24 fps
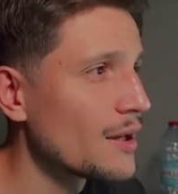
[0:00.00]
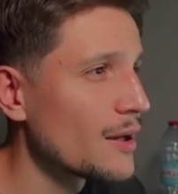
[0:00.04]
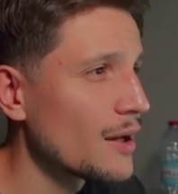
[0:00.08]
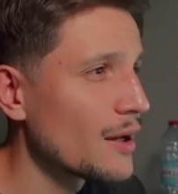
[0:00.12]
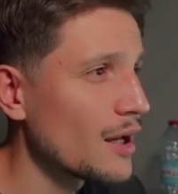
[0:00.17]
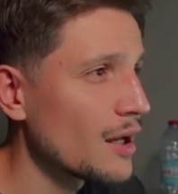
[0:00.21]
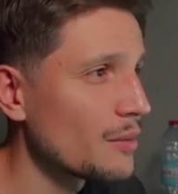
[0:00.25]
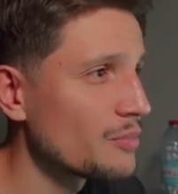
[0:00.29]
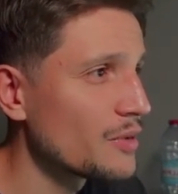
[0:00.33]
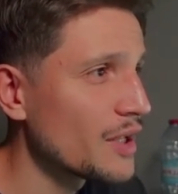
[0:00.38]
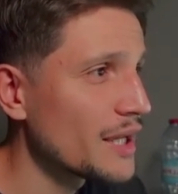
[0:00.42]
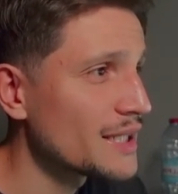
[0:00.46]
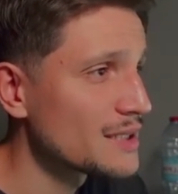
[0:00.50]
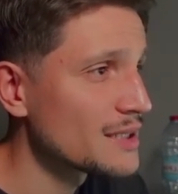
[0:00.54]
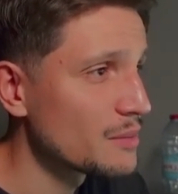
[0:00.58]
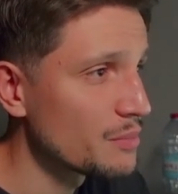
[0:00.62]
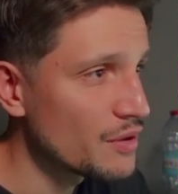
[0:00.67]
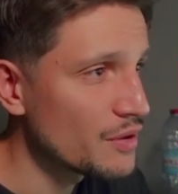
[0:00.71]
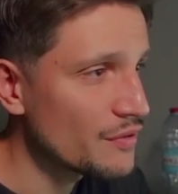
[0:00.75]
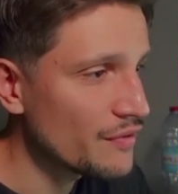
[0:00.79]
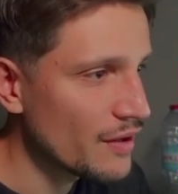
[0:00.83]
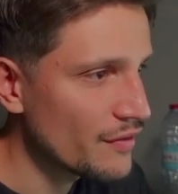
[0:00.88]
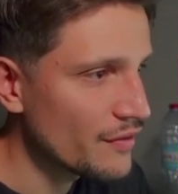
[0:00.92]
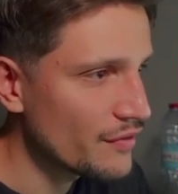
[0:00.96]
The
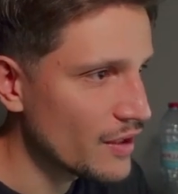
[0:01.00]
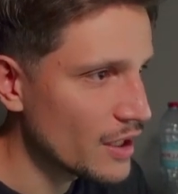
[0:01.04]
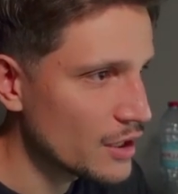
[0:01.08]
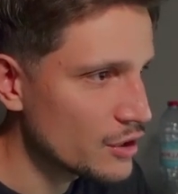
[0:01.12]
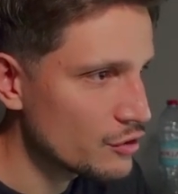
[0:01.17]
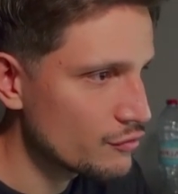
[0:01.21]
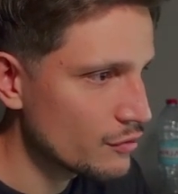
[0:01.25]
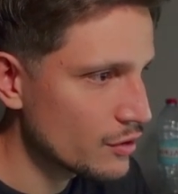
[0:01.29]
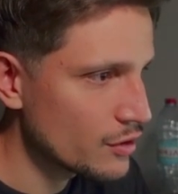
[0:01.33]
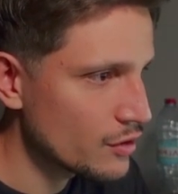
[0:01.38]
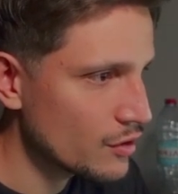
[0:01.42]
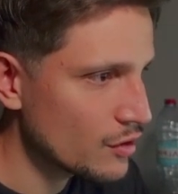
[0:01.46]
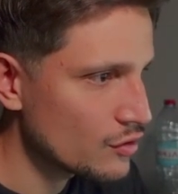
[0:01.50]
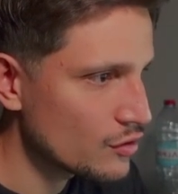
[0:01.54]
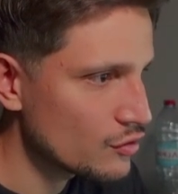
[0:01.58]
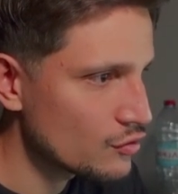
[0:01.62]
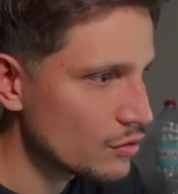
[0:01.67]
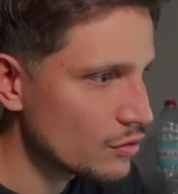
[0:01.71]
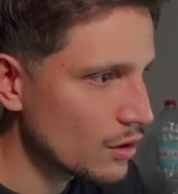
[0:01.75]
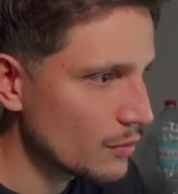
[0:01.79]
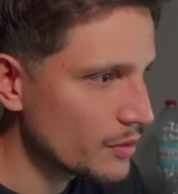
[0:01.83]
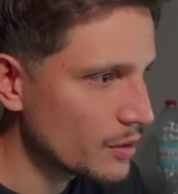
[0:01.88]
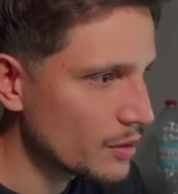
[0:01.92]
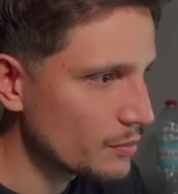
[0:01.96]
S&P 500
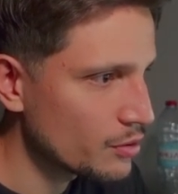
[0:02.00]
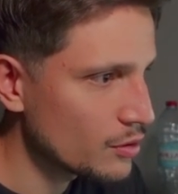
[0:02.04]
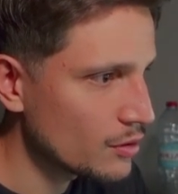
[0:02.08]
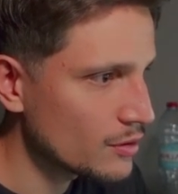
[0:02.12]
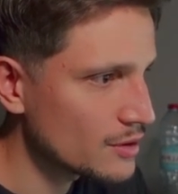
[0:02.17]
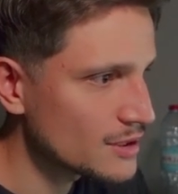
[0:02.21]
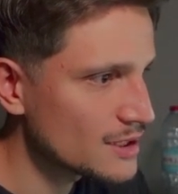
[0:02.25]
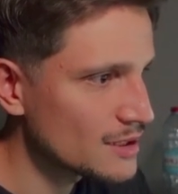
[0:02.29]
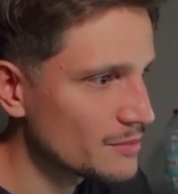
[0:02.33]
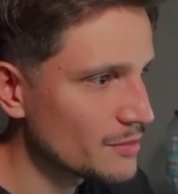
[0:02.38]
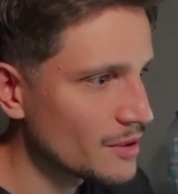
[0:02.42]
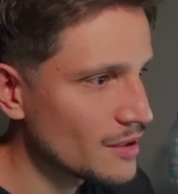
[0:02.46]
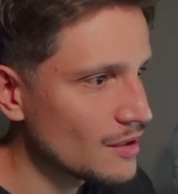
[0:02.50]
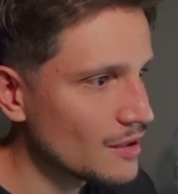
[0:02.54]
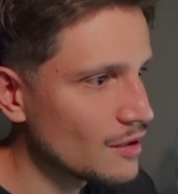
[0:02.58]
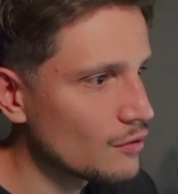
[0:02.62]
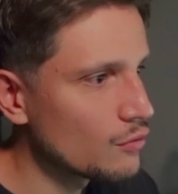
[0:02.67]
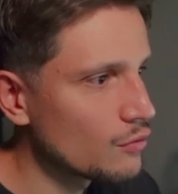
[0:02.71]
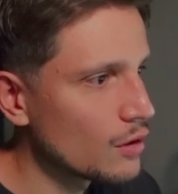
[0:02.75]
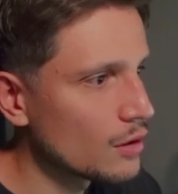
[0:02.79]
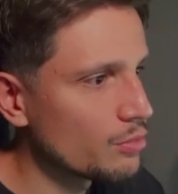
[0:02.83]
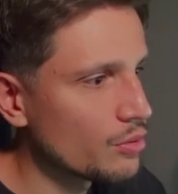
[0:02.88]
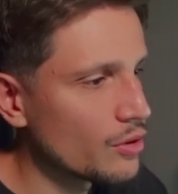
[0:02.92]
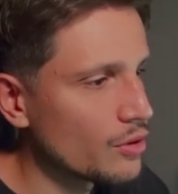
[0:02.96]
dropped approximately
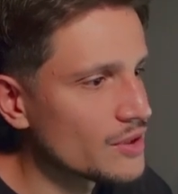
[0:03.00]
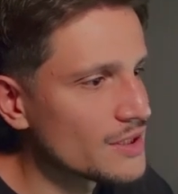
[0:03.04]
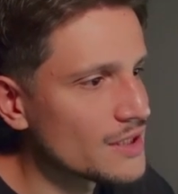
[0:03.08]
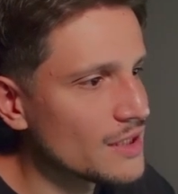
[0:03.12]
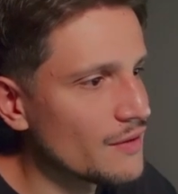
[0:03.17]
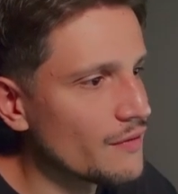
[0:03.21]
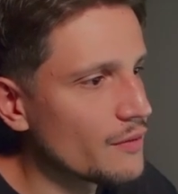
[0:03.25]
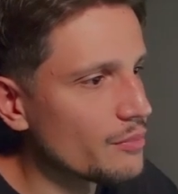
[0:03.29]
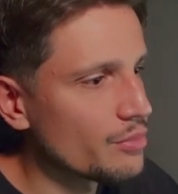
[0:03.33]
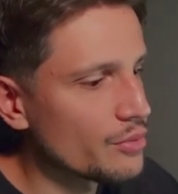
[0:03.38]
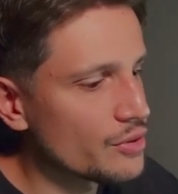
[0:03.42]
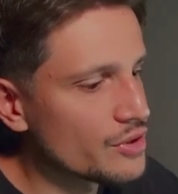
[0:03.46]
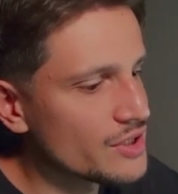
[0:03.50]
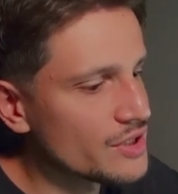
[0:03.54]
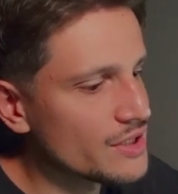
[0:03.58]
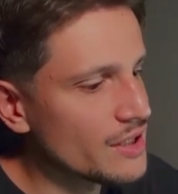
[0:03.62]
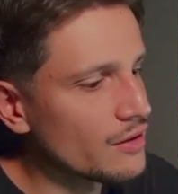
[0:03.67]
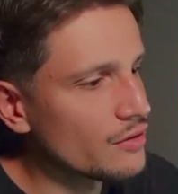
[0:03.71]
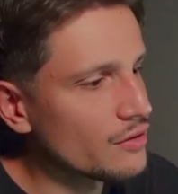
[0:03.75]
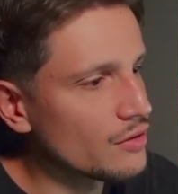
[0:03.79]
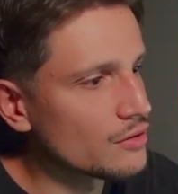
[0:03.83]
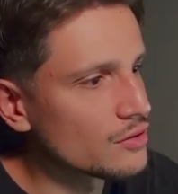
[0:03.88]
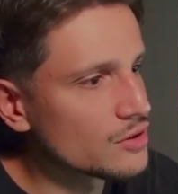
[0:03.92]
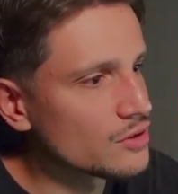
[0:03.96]

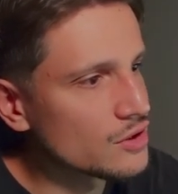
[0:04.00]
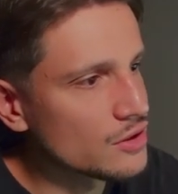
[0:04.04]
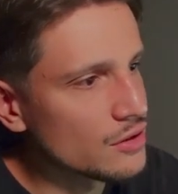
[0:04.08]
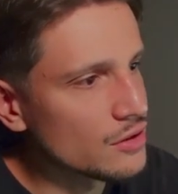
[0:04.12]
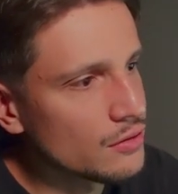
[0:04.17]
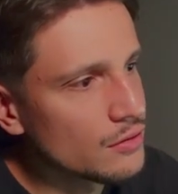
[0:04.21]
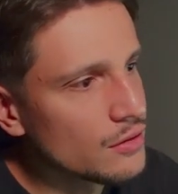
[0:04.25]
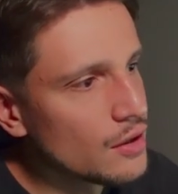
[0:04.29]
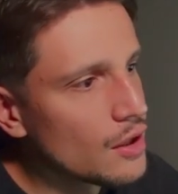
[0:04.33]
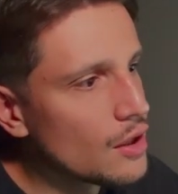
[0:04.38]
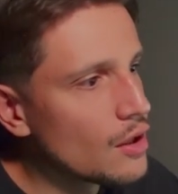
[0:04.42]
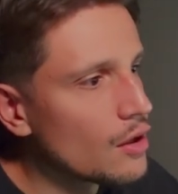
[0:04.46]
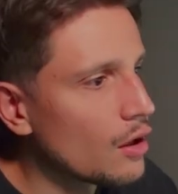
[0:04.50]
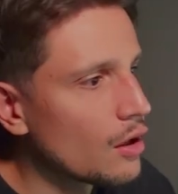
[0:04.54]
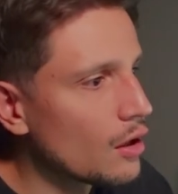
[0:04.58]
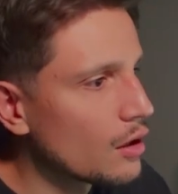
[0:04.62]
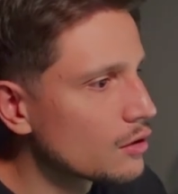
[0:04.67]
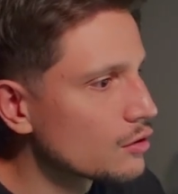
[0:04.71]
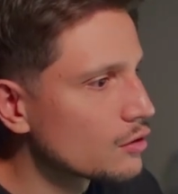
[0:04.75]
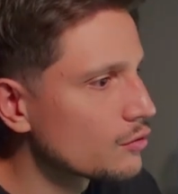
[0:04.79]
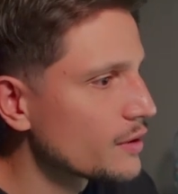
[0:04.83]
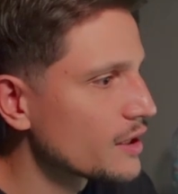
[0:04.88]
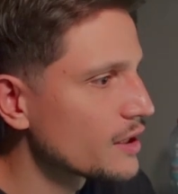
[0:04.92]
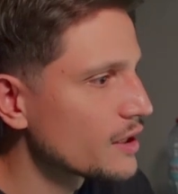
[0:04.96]
1.7% or so,
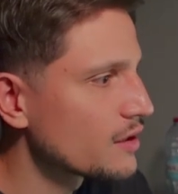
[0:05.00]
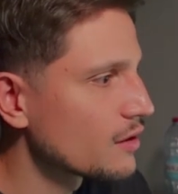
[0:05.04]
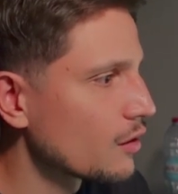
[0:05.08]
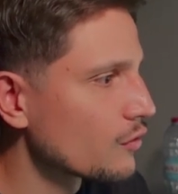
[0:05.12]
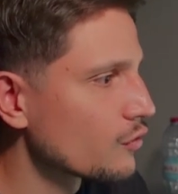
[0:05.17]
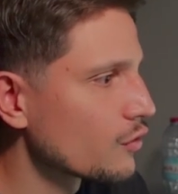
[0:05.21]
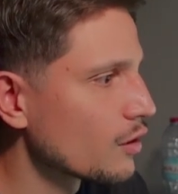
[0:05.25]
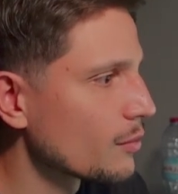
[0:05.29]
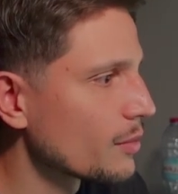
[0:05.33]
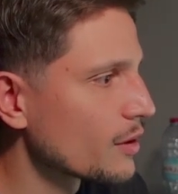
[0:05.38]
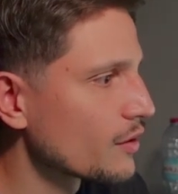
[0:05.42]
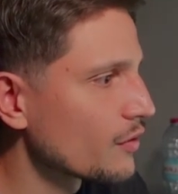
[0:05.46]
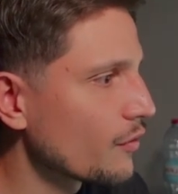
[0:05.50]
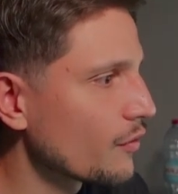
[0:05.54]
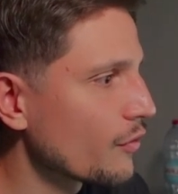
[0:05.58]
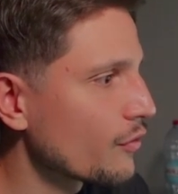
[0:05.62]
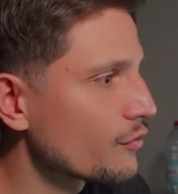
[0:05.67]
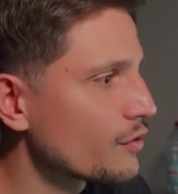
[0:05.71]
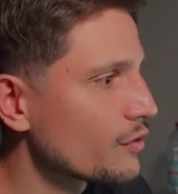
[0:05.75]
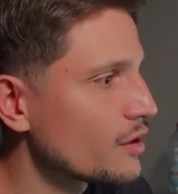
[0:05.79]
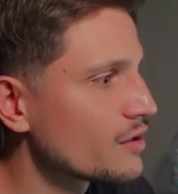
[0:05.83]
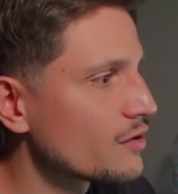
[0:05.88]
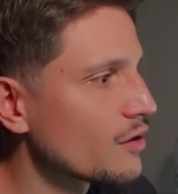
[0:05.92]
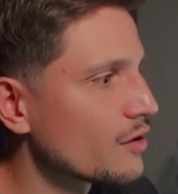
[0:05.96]
all the way down to about
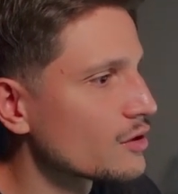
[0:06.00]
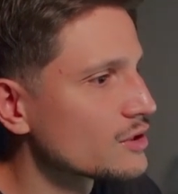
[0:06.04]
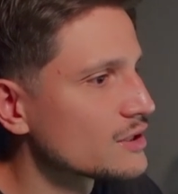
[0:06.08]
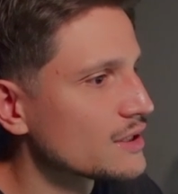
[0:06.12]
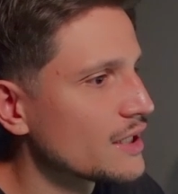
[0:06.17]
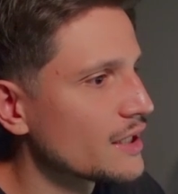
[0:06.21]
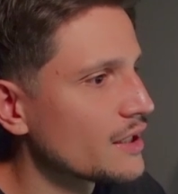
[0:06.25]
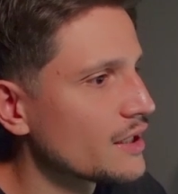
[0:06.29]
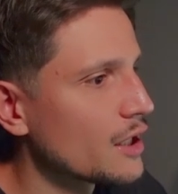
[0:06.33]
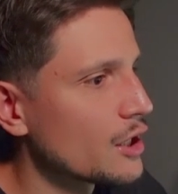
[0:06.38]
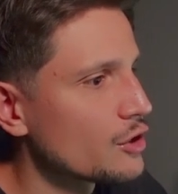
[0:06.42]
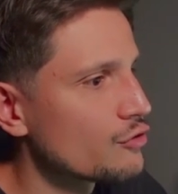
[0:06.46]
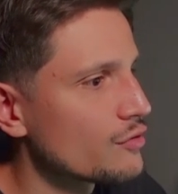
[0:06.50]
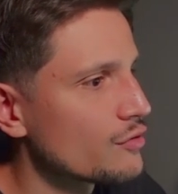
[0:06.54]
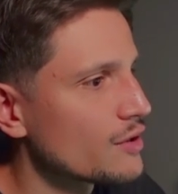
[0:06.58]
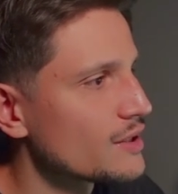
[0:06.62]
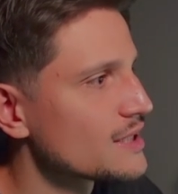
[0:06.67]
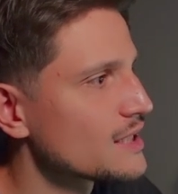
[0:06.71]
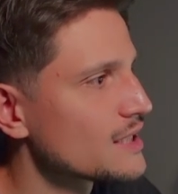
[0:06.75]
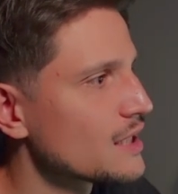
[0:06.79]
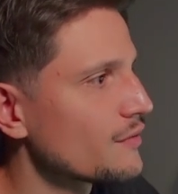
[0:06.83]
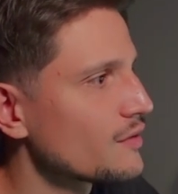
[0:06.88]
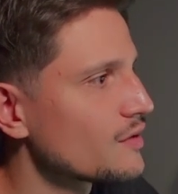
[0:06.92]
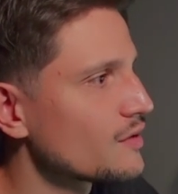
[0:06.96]

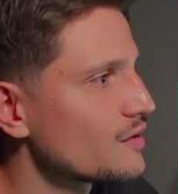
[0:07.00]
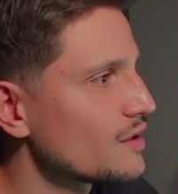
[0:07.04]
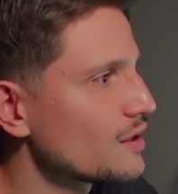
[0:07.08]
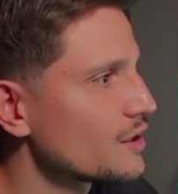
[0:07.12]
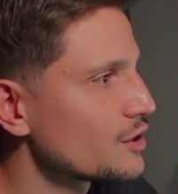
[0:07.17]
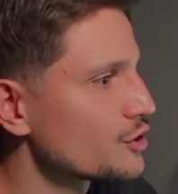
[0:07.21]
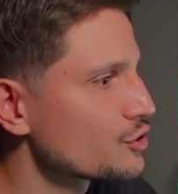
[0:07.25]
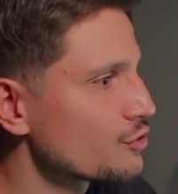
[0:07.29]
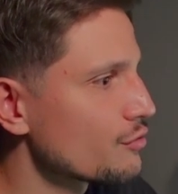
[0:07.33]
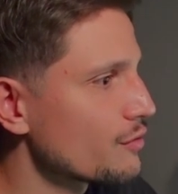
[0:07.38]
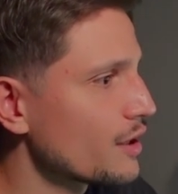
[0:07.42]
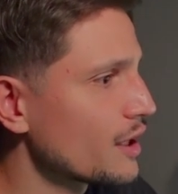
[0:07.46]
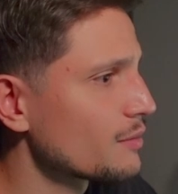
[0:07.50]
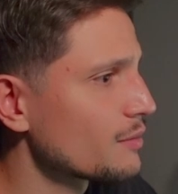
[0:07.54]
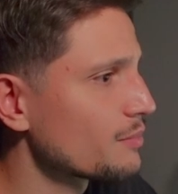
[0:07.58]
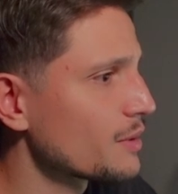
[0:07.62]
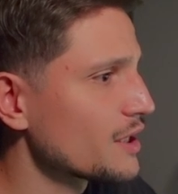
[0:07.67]
3,970-ish, right?